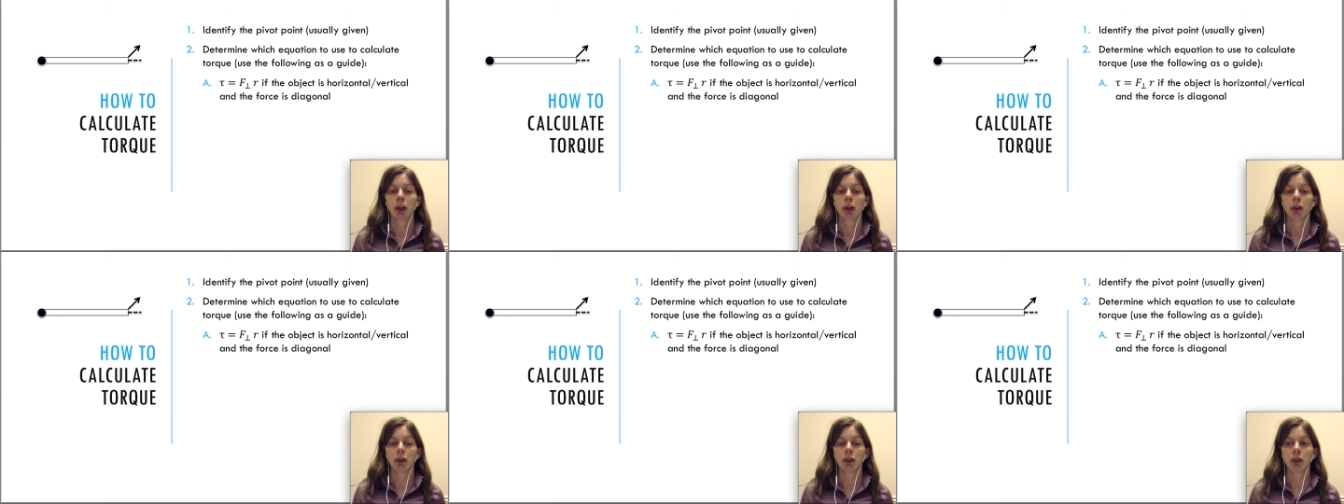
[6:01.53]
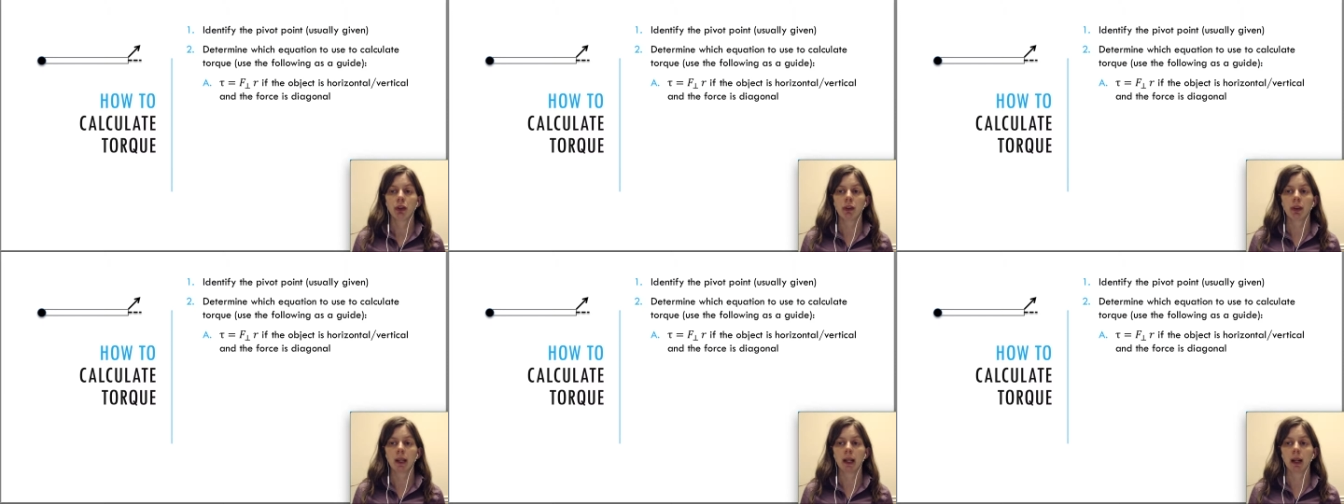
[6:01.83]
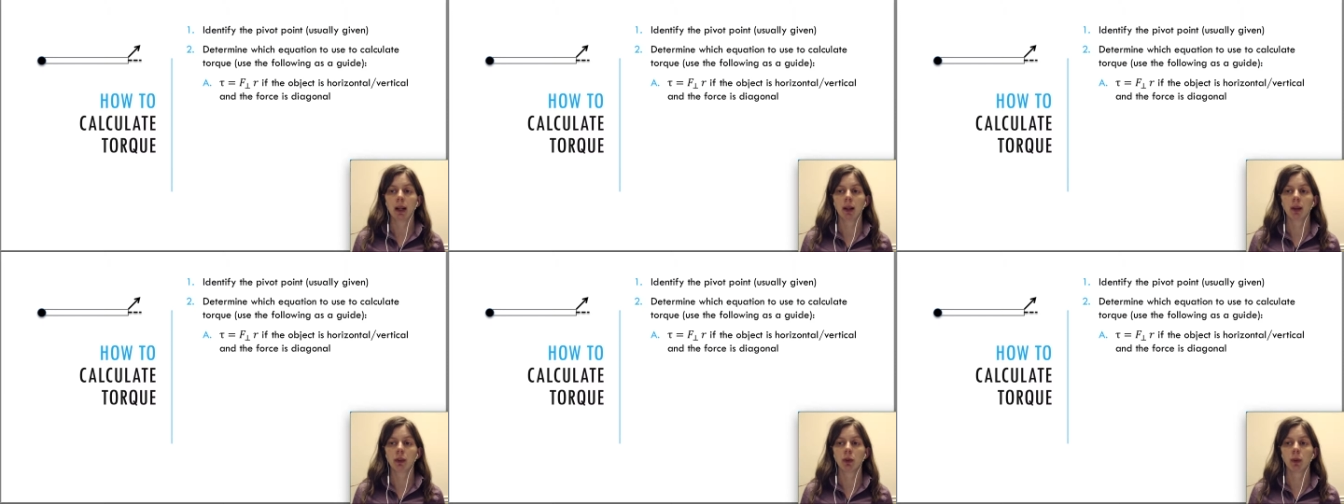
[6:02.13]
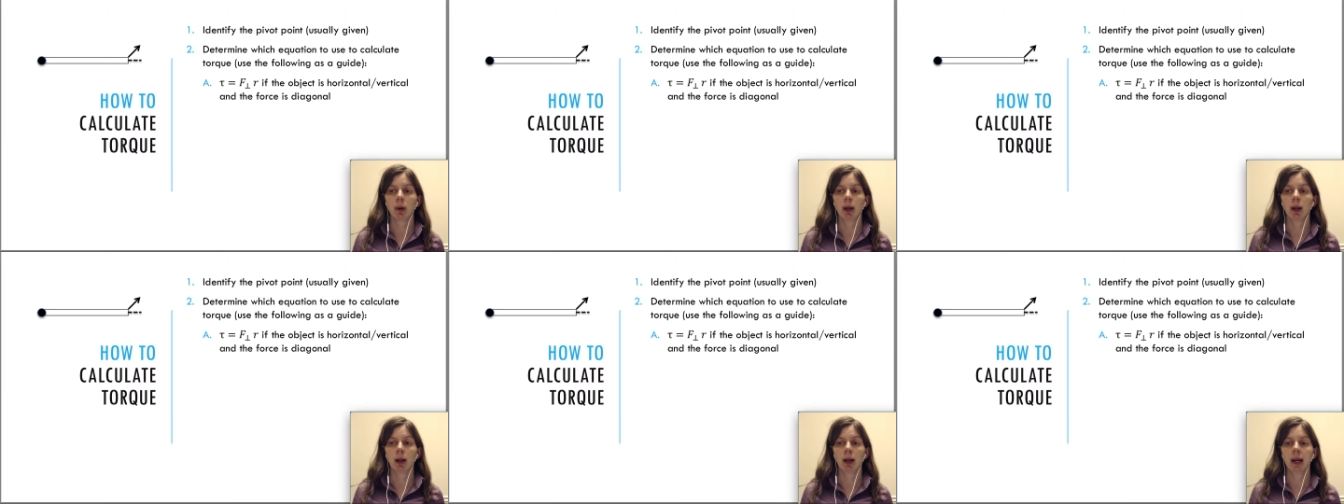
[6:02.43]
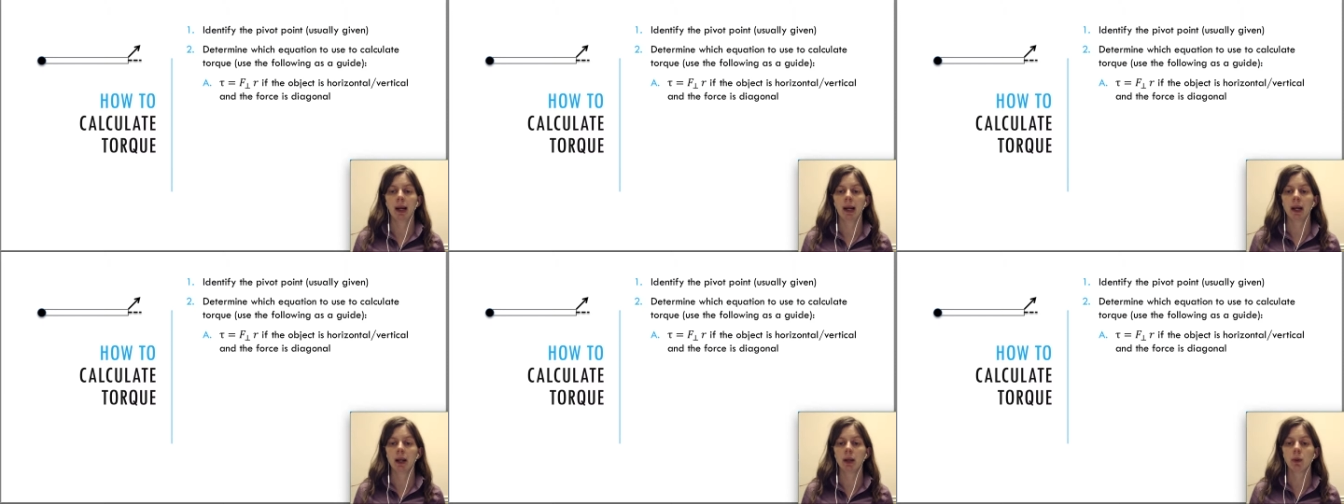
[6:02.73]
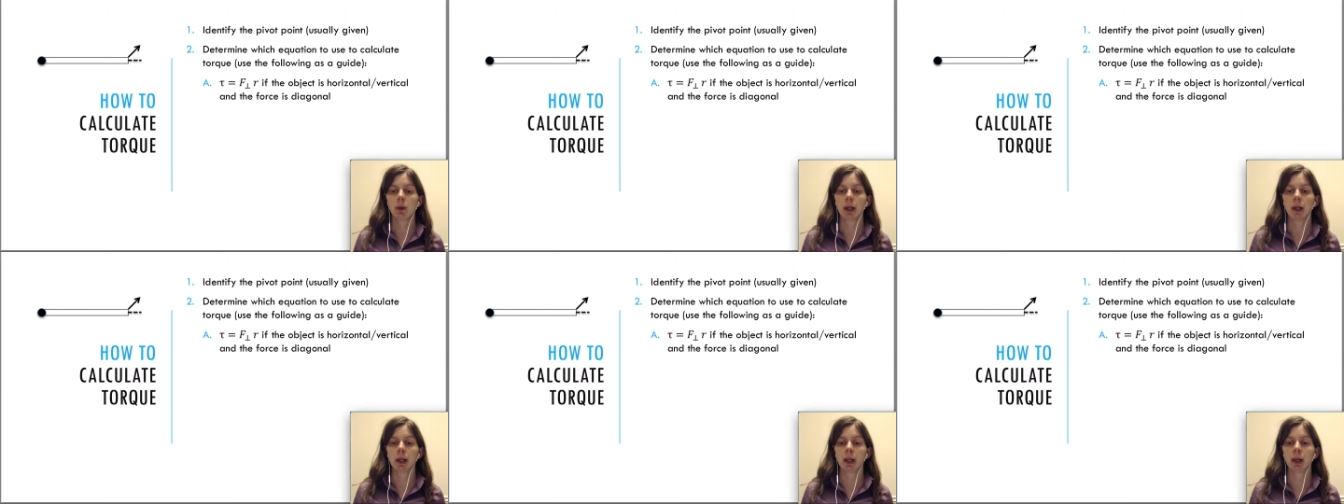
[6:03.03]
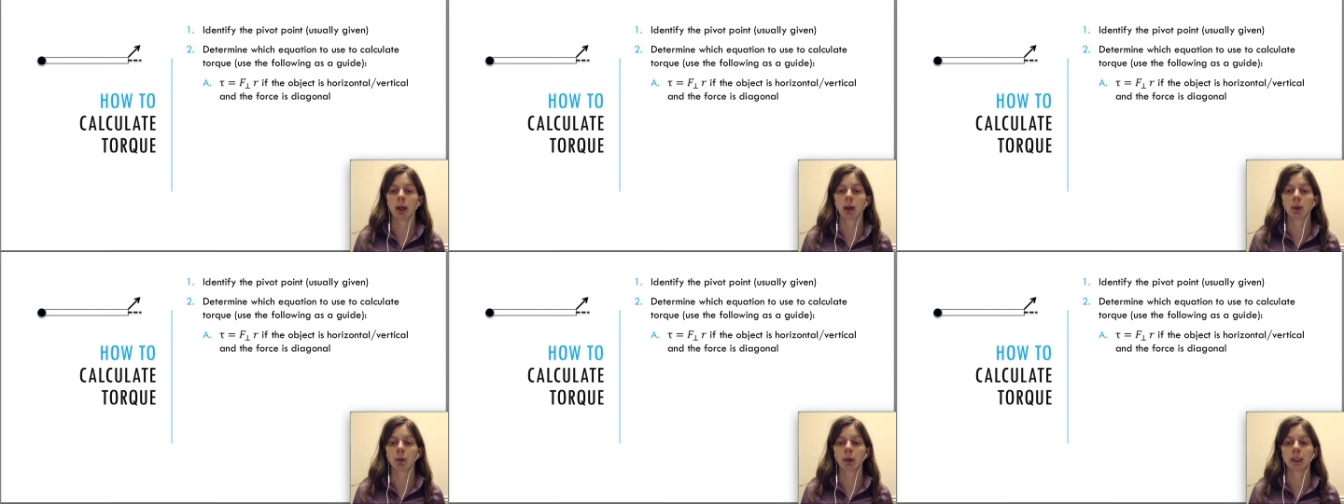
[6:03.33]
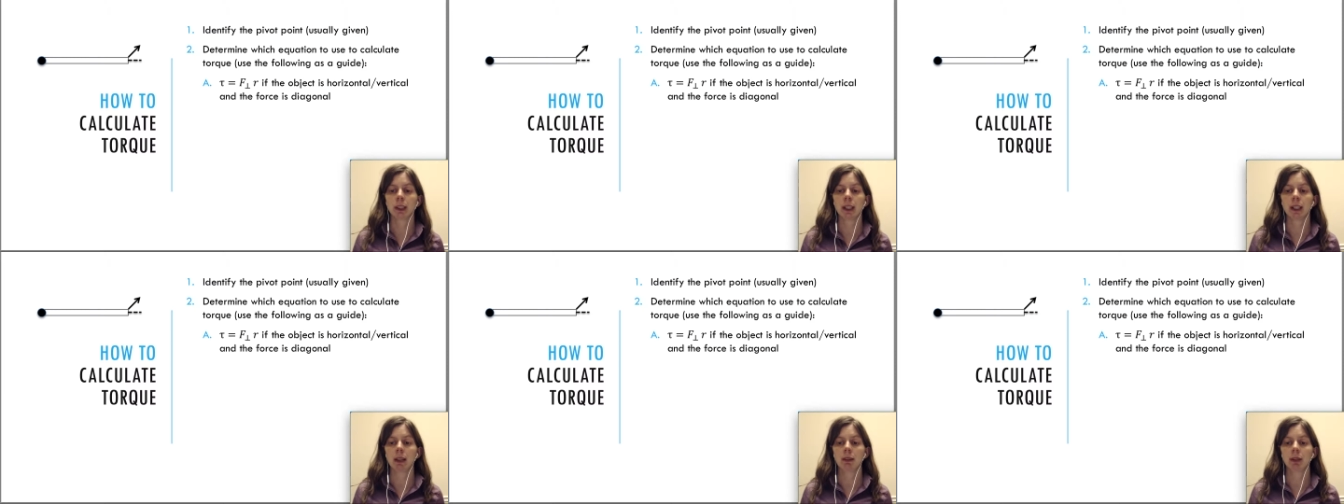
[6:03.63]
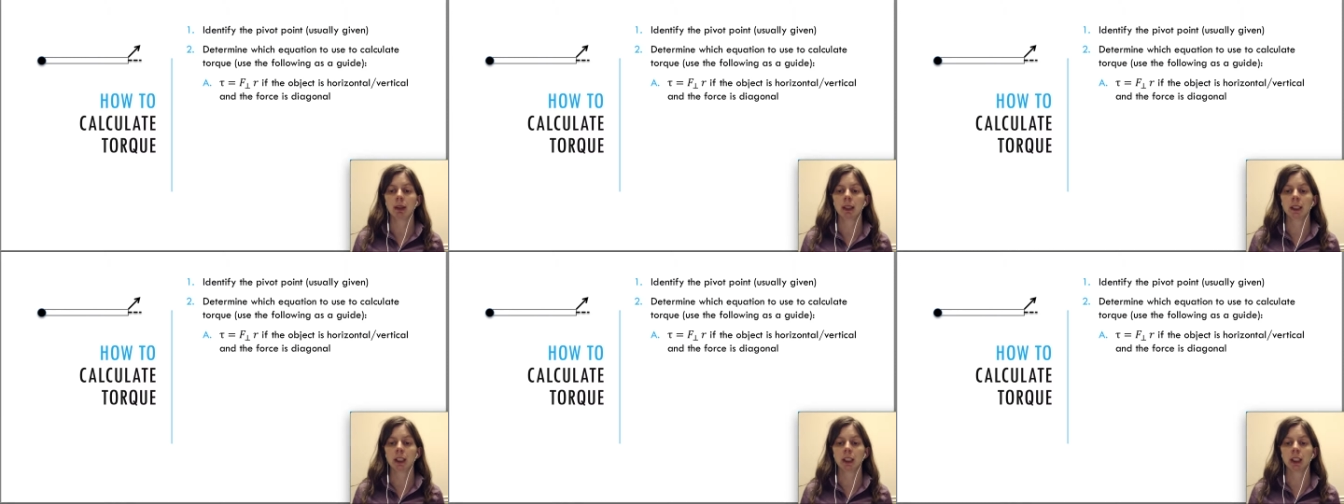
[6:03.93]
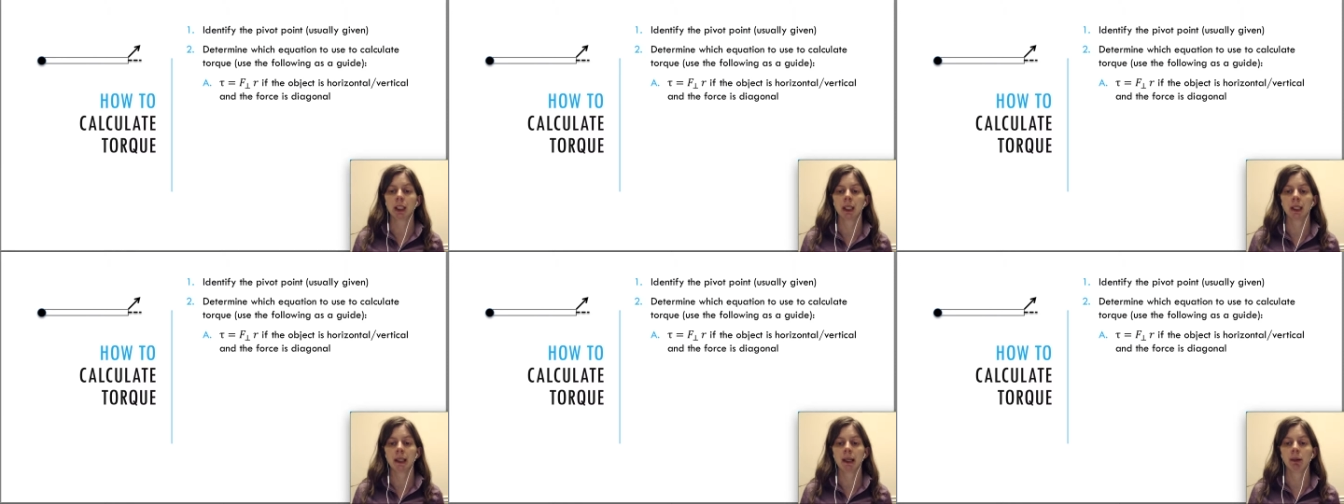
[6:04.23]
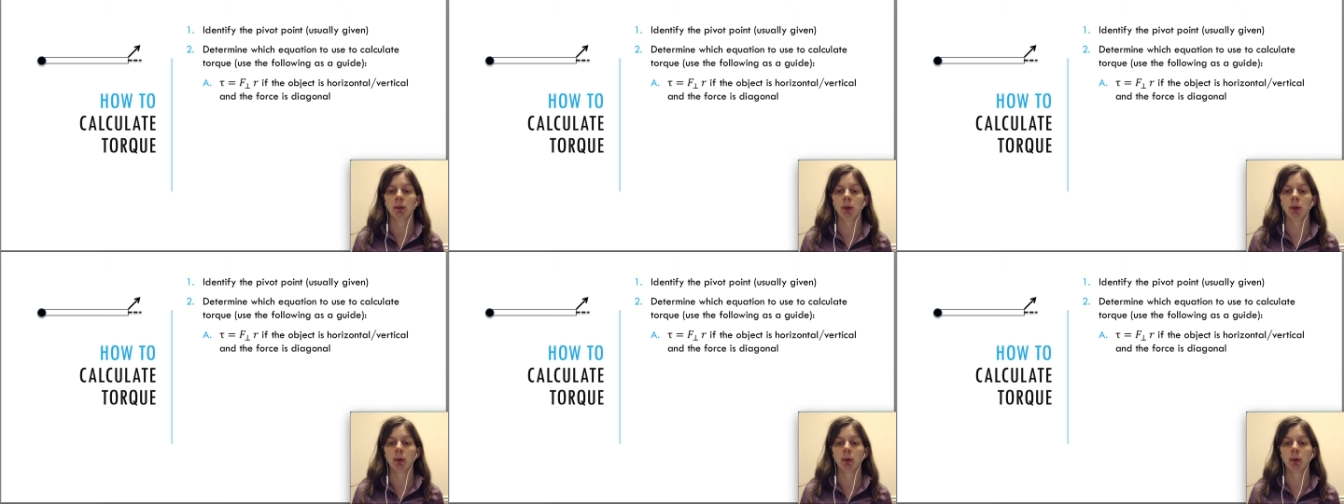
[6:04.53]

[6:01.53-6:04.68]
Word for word: to tell us, well, how do we know which definition that we